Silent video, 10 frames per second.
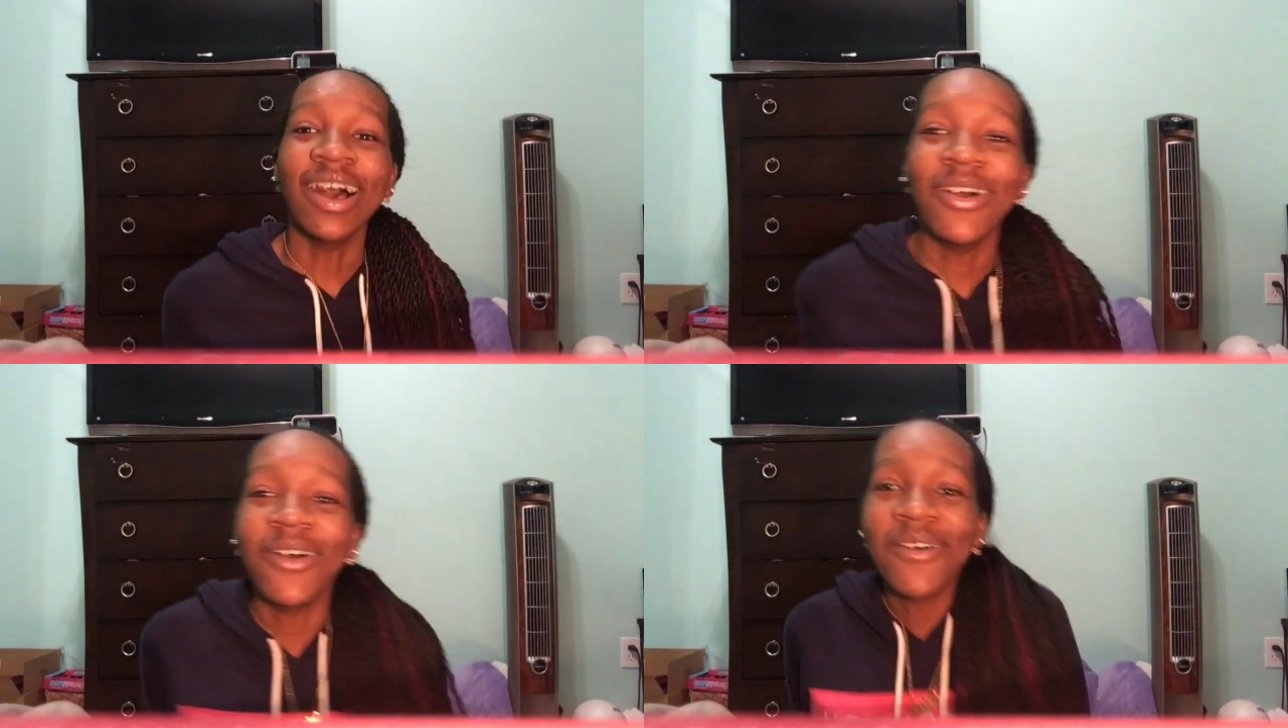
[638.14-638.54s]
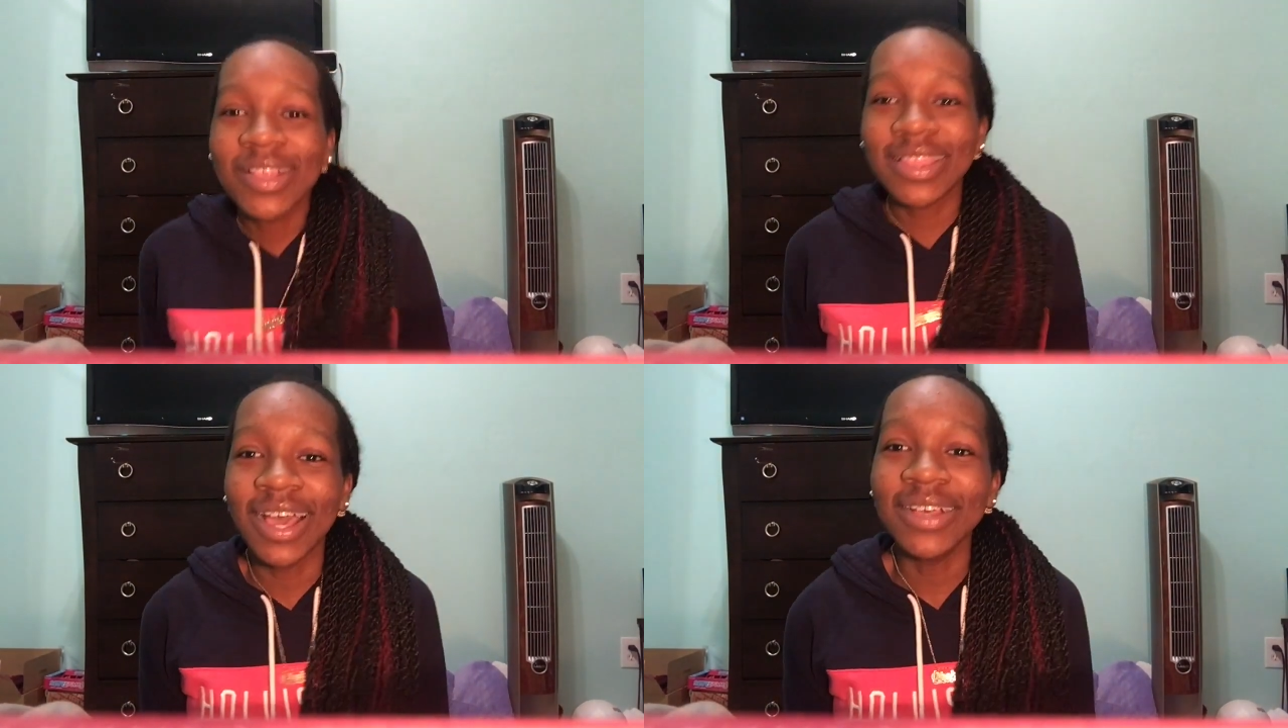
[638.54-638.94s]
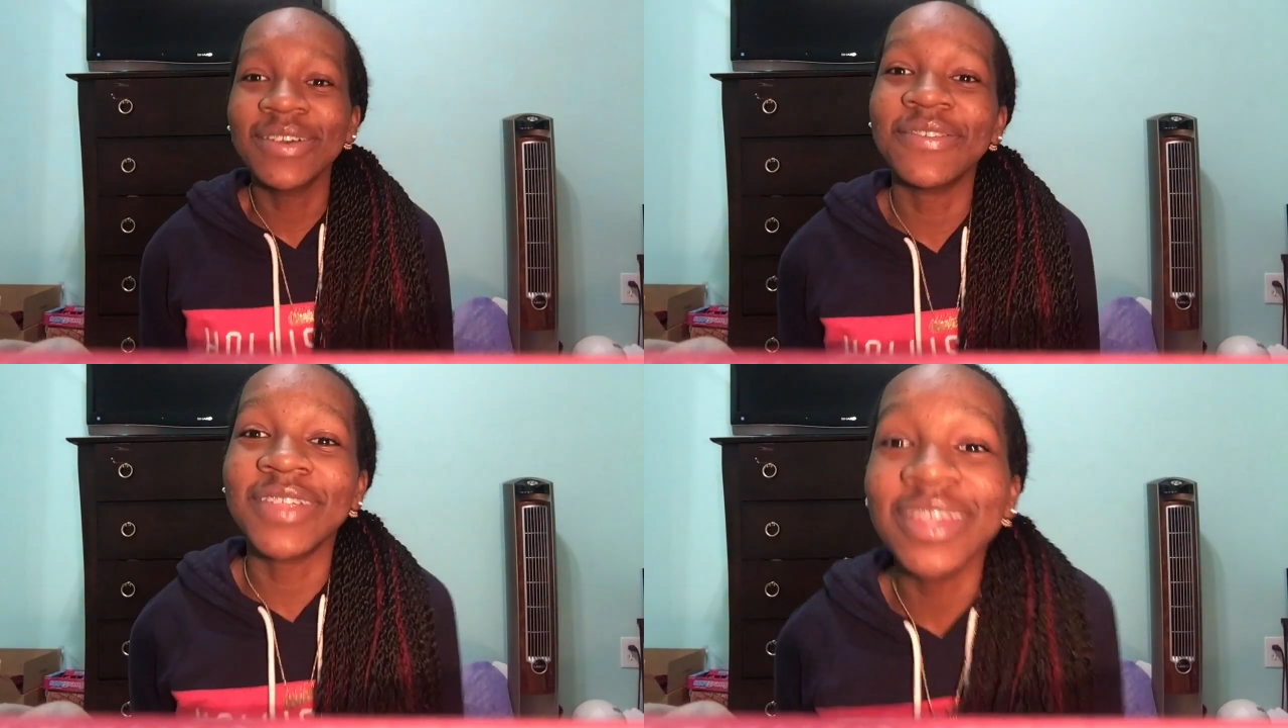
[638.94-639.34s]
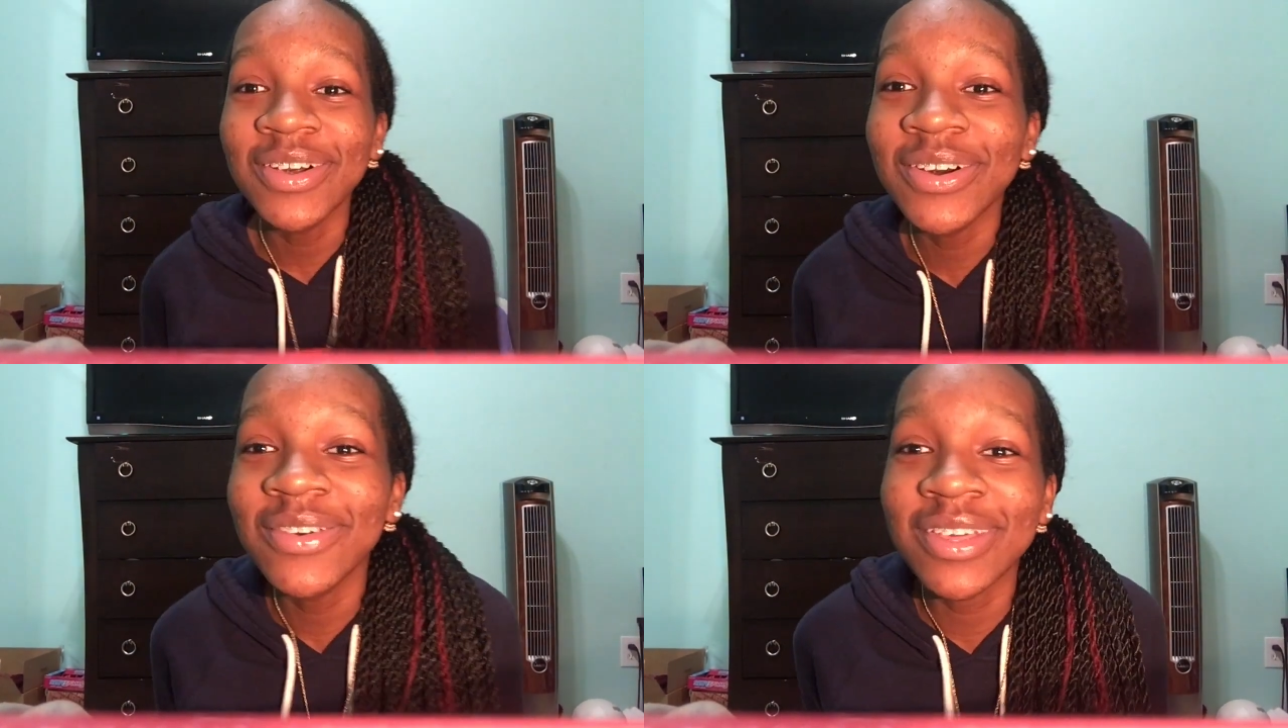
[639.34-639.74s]
that whole entire
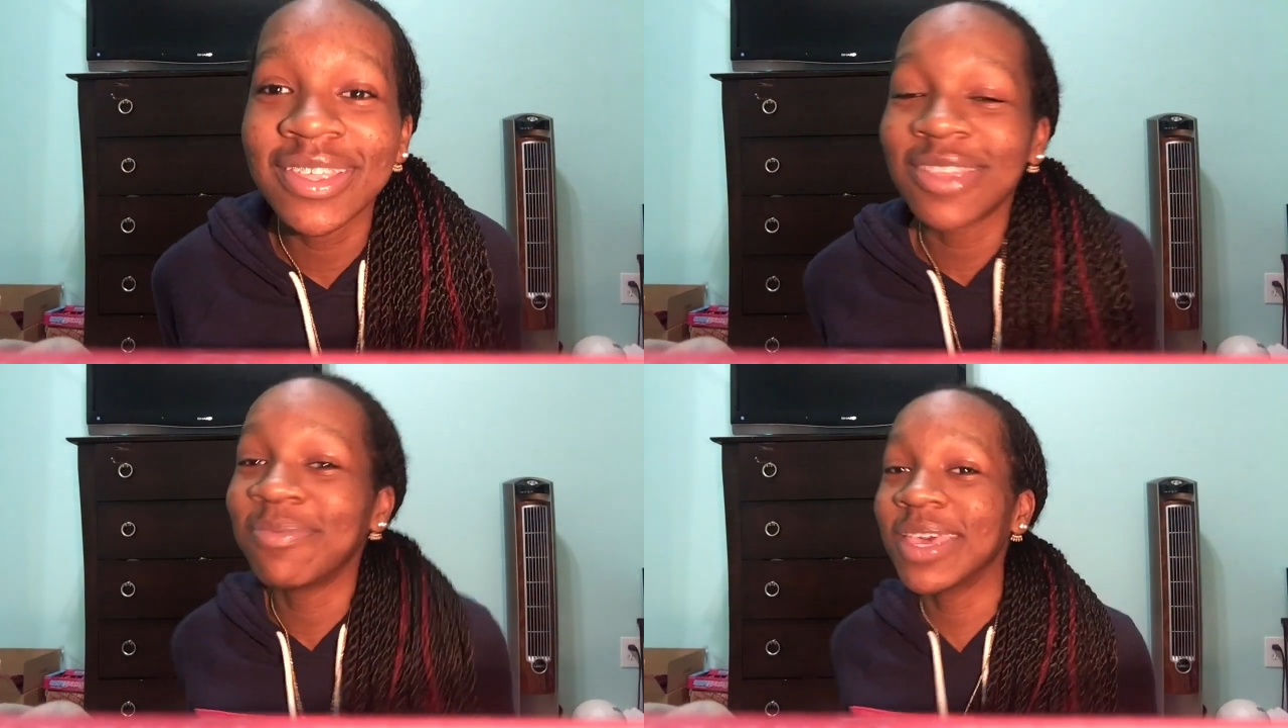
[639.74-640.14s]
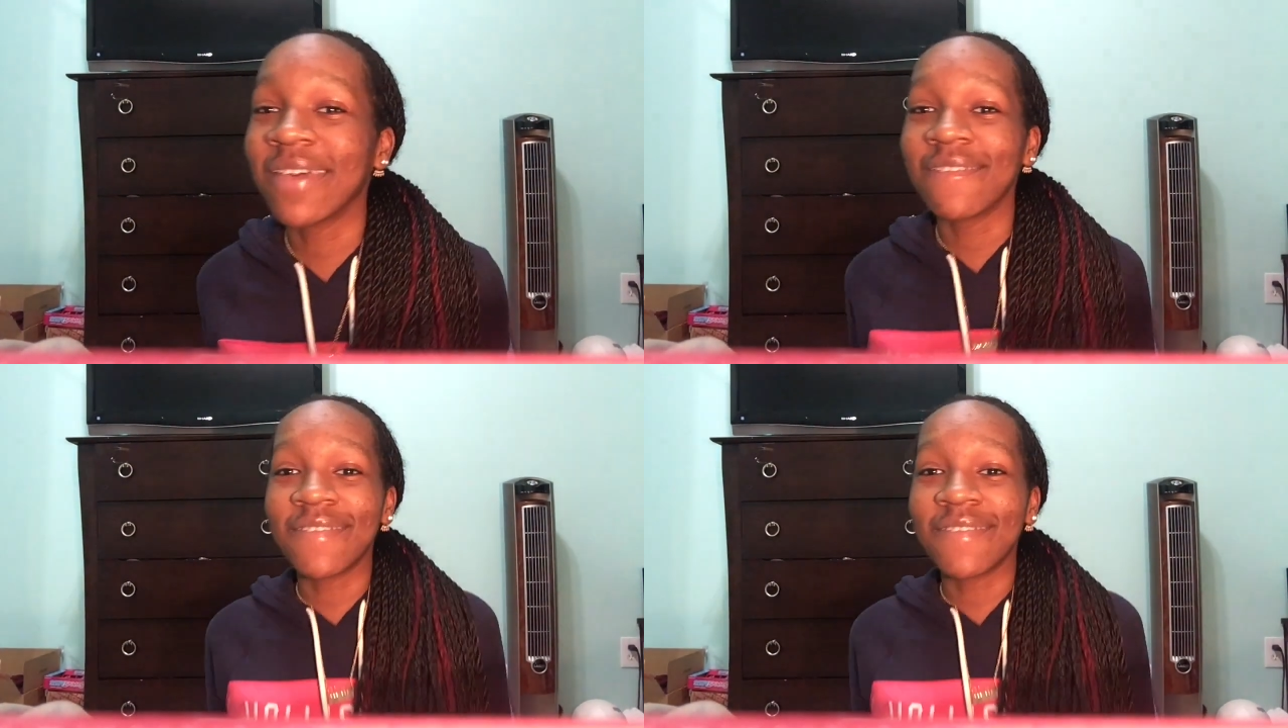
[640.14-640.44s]
video was just speaking